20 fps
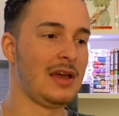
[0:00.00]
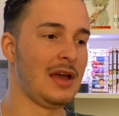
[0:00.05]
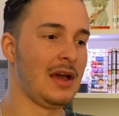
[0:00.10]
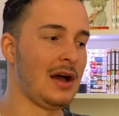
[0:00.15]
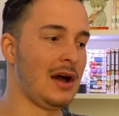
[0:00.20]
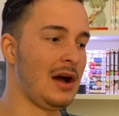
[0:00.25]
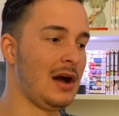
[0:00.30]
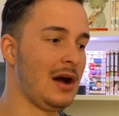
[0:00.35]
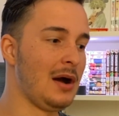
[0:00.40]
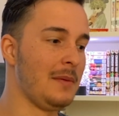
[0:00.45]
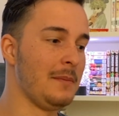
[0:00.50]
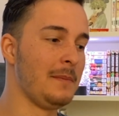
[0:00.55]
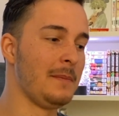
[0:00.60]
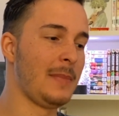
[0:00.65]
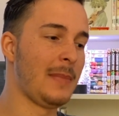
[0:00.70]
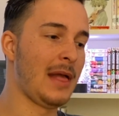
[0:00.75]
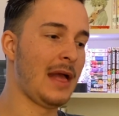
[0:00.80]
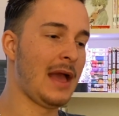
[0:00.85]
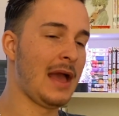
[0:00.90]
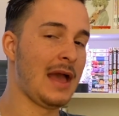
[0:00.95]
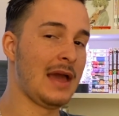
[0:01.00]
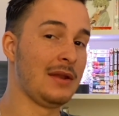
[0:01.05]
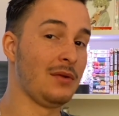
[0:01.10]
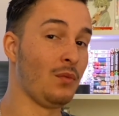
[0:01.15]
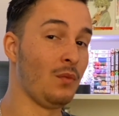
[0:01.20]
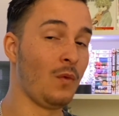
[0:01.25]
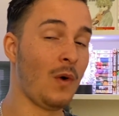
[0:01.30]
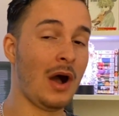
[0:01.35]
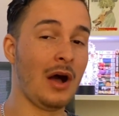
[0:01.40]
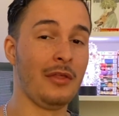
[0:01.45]
And
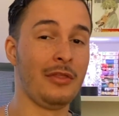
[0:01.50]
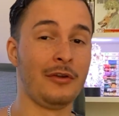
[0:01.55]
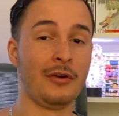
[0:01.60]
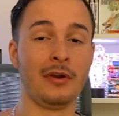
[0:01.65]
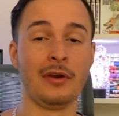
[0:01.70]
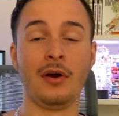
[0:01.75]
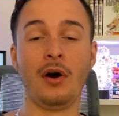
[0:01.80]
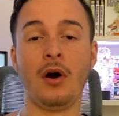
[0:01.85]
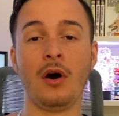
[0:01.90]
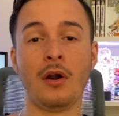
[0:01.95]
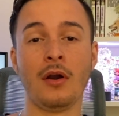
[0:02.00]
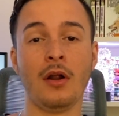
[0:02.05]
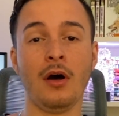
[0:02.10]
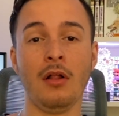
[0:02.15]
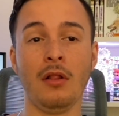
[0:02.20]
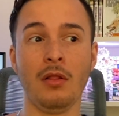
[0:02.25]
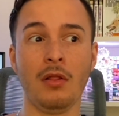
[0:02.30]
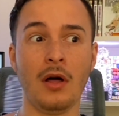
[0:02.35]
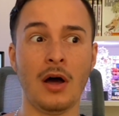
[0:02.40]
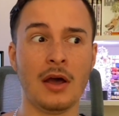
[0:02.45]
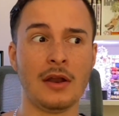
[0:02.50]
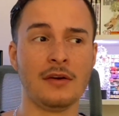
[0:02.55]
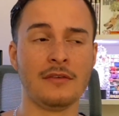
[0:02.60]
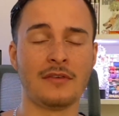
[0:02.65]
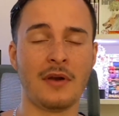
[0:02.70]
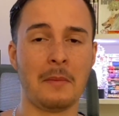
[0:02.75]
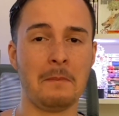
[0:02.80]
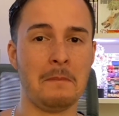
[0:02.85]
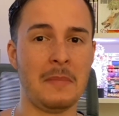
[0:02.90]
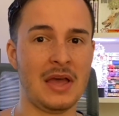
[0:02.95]
while there are a lot
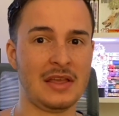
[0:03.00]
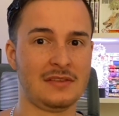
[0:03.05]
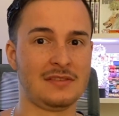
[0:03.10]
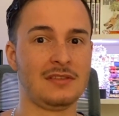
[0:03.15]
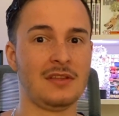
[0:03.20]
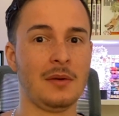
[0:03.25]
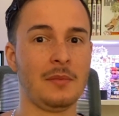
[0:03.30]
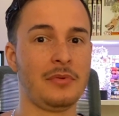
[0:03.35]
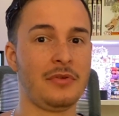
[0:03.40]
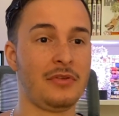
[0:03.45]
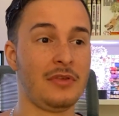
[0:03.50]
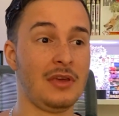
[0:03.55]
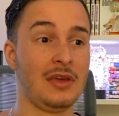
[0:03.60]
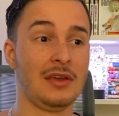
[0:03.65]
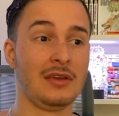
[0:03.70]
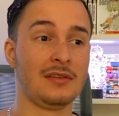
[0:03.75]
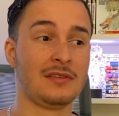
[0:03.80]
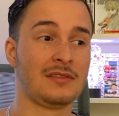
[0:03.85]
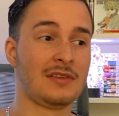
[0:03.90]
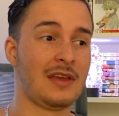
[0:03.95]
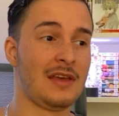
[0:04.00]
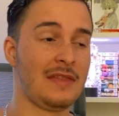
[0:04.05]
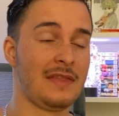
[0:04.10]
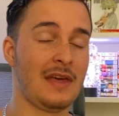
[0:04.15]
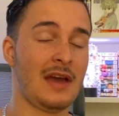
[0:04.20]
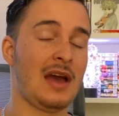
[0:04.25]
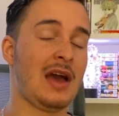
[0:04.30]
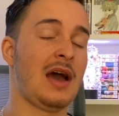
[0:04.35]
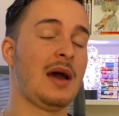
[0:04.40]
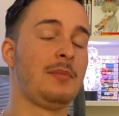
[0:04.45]
of messed up things that
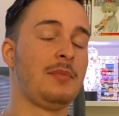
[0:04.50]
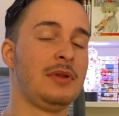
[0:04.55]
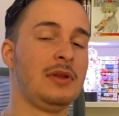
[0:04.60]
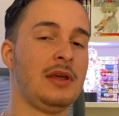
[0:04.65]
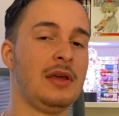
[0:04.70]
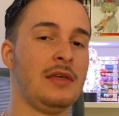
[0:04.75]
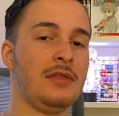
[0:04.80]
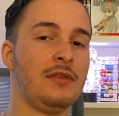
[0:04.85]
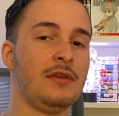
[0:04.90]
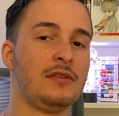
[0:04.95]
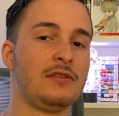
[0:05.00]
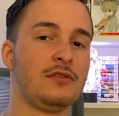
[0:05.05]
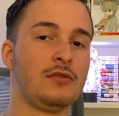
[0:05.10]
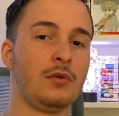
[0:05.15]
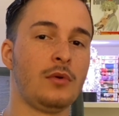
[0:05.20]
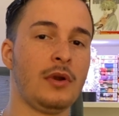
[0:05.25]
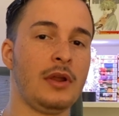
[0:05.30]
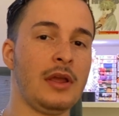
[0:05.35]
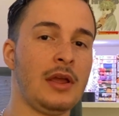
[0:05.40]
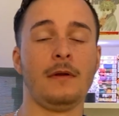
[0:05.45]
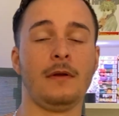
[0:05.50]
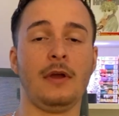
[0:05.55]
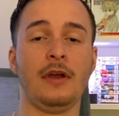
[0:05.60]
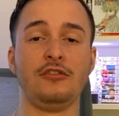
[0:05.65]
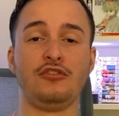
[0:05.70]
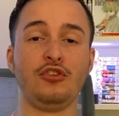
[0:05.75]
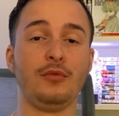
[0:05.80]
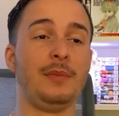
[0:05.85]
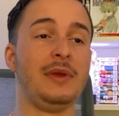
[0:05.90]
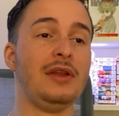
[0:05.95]
happen in this story, it
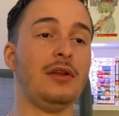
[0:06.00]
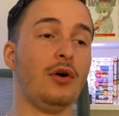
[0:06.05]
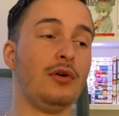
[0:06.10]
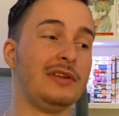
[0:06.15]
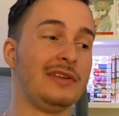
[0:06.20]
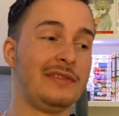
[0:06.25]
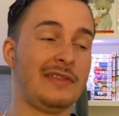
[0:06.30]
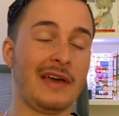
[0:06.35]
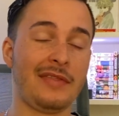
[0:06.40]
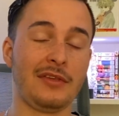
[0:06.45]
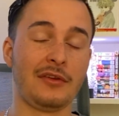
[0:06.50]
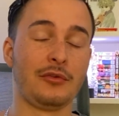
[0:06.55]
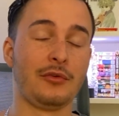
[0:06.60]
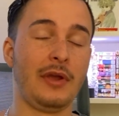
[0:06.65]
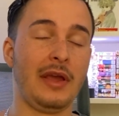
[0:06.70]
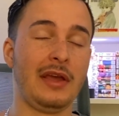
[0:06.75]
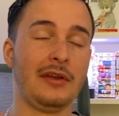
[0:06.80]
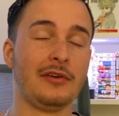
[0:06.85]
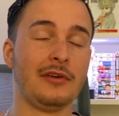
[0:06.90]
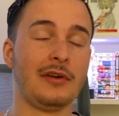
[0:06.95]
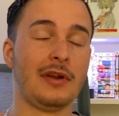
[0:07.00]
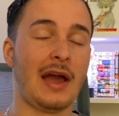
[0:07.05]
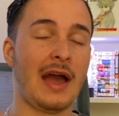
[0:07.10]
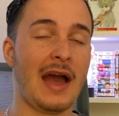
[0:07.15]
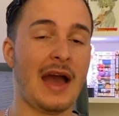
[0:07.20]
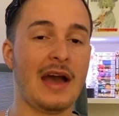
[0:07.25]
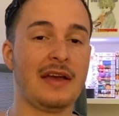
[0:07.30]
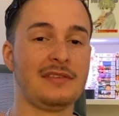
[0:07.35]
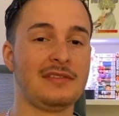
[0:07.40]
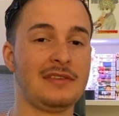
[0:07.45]
should be noted that the creator
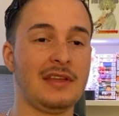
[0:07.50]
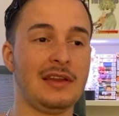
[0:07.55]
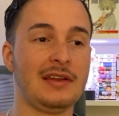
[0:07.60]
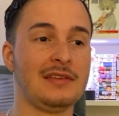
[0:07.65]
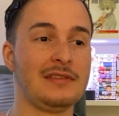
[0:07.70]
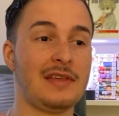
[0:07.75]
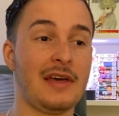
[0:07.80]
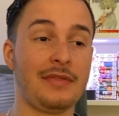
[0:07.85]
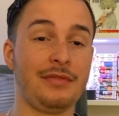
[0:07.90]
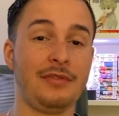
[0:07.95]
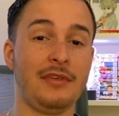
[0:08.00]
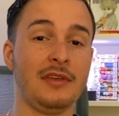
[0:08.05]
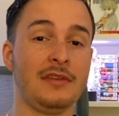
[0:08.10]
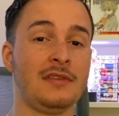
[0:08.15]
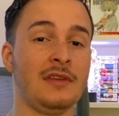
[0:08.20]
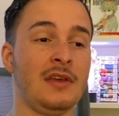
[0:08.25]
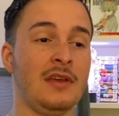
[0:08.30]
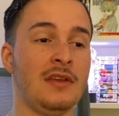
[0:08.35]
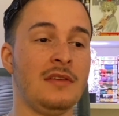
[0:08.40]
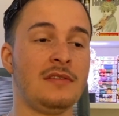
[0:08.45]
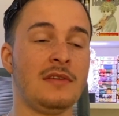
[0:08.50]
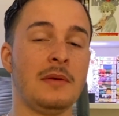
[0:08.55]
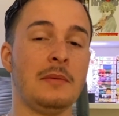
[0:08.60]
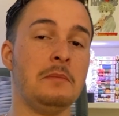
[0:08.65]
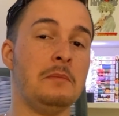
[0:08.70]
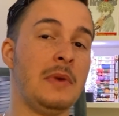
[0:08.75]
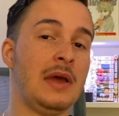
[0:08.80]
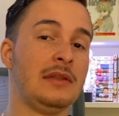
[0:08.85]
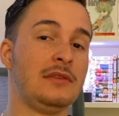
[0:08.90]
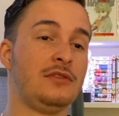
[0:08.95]
has stated that this isn't
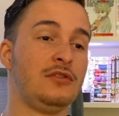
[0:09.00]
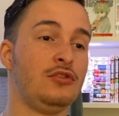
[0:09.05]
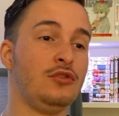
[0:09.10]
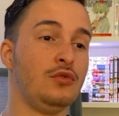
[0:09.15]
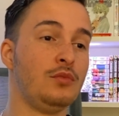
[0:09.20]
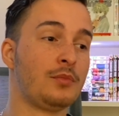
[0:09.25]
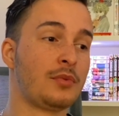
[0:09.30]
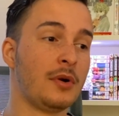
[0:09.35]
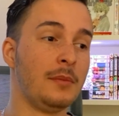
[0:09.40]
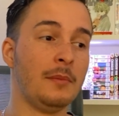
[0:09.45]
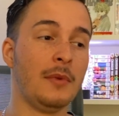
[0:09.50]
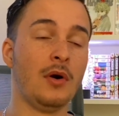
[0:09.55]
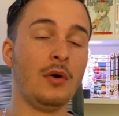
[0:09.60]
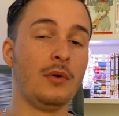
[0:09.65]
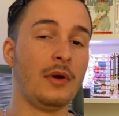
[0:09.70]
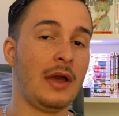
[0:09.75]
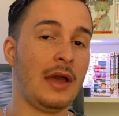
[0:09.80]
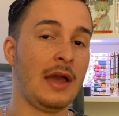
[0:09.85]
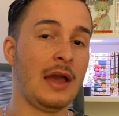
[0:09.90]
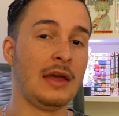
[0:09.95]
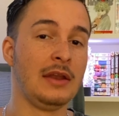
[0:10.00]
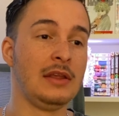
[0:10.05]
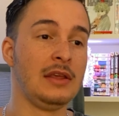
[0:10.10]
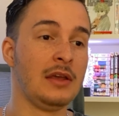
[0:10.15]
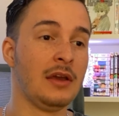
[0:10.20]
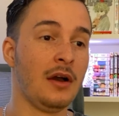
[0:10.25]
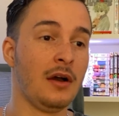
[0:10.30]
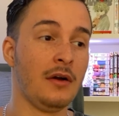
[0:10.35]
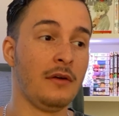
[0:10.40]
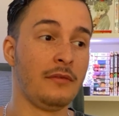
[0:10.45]
meant to promote any
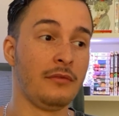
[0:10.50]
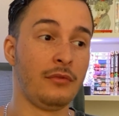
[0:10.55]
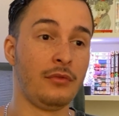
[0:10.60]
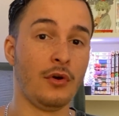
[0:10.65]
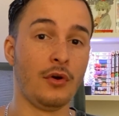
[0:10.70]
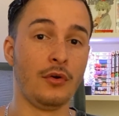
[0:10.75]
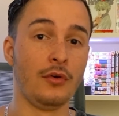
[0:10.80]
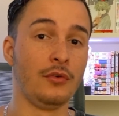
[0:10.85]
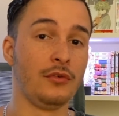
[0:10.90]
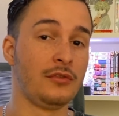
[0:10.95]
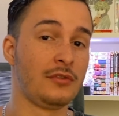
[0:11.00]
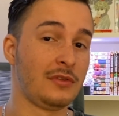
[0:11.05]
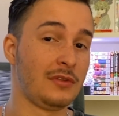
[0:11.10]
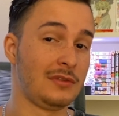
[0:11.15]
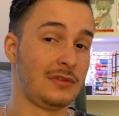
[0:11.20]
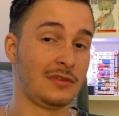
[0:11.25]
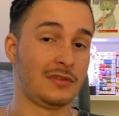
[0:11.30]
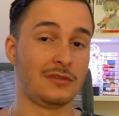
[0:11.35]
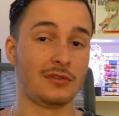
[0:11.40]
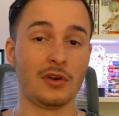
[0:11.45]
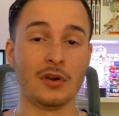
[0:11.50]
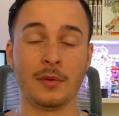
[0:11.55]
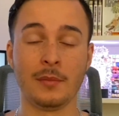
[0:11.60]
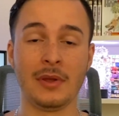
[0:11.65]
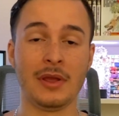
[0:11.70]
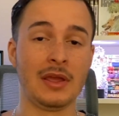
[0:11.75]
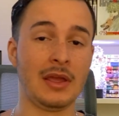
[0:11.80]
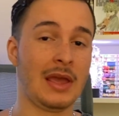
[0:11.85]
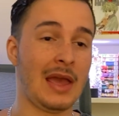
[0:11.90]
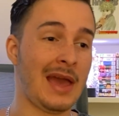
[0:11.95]
of those
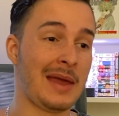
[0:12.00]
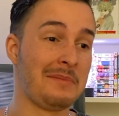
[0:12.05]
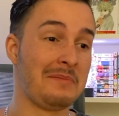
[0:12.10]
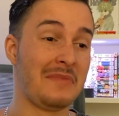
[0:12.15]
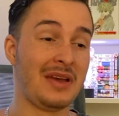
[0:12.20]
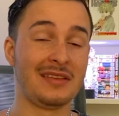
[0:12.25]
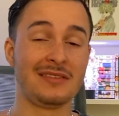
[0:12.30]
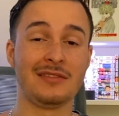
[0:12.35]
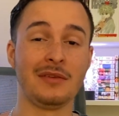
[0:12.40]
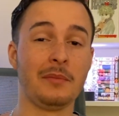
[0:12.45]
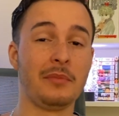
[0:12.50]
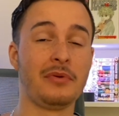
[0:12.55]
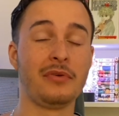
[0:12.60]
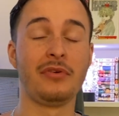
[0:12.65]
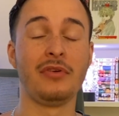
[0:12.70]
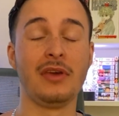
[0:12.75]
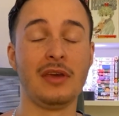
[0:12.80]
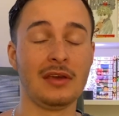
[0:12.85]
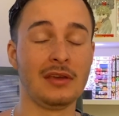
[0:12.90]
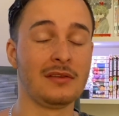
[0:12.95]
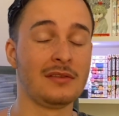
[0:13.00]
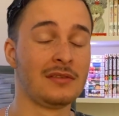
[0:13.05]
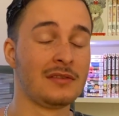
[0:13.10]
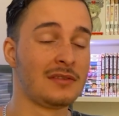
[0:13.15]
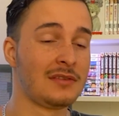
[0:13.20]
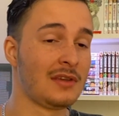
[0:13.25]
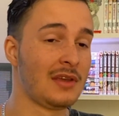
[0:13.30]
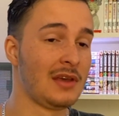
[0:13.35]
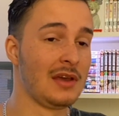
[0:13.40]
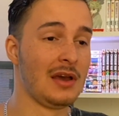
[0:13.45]
disturbing and messed up things
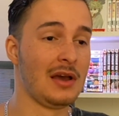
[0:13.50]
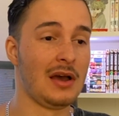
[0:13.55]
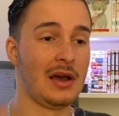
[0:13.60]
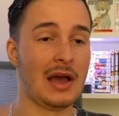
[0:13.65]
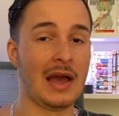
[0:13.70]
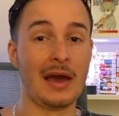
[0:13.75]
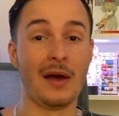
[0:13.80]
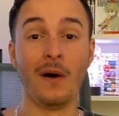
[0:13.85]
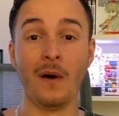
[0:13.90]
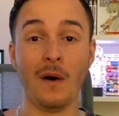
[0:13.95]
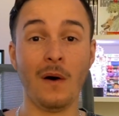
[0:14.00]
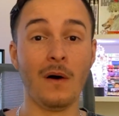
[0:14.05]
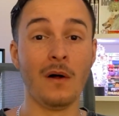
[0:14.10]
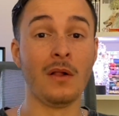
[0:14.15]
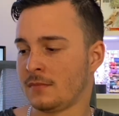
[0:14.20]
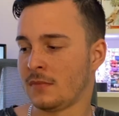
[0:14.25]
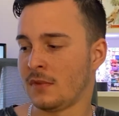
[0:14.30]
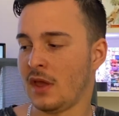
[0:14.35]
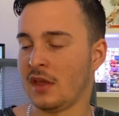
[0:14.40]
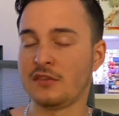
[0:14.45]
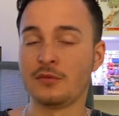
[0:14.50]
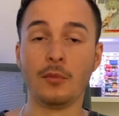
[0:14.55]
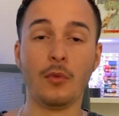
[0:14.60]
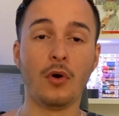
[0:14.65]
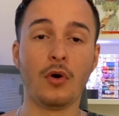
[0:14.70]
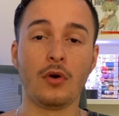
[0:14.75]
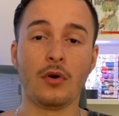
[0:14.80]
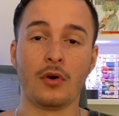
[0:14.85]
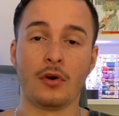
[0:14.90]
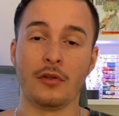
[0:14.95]
at all. It's
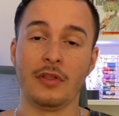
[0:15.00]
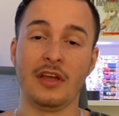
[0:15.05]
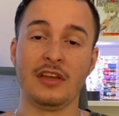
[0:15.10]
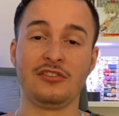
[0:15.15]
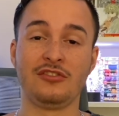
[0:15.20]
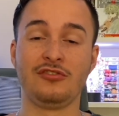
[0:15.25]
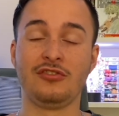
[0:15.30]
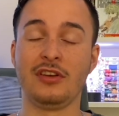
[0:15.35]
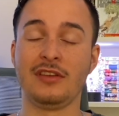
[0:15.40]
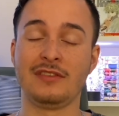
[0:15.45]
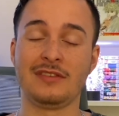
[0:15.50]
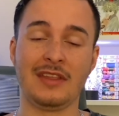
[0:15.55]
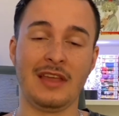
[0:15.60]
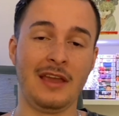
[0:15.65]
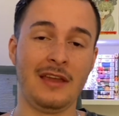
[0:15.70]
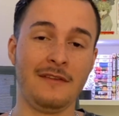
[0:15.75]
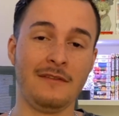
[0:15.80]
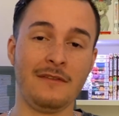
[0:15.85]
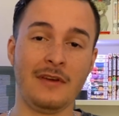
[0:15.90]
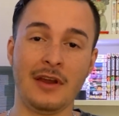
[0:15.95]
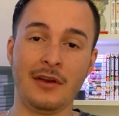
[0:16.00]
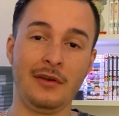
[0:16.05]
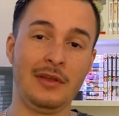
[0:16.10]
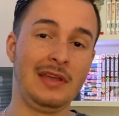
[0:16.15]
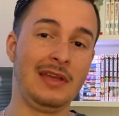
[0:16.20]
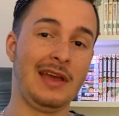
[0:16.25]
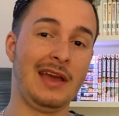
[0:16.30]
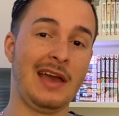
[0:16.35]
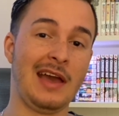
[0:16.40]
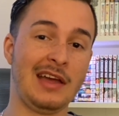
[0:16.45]
more or less just a very
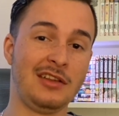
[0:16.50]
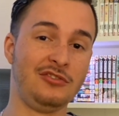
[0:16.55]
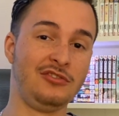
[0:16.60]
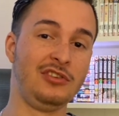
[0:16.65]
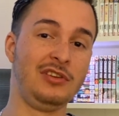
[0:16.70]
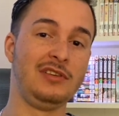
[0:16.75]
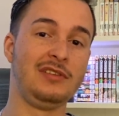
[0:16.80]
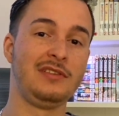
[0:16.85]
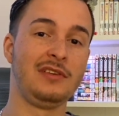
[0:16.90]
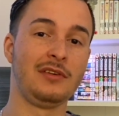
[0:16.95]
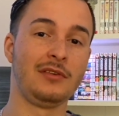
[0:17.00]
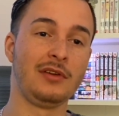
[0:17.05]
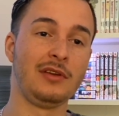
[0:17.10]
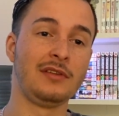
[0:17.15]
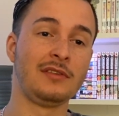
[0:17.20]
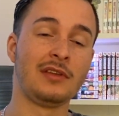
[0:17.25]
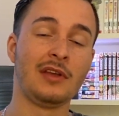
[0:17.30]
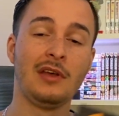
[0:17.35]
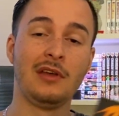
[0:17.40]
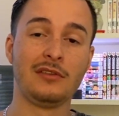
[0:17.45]
edgy series.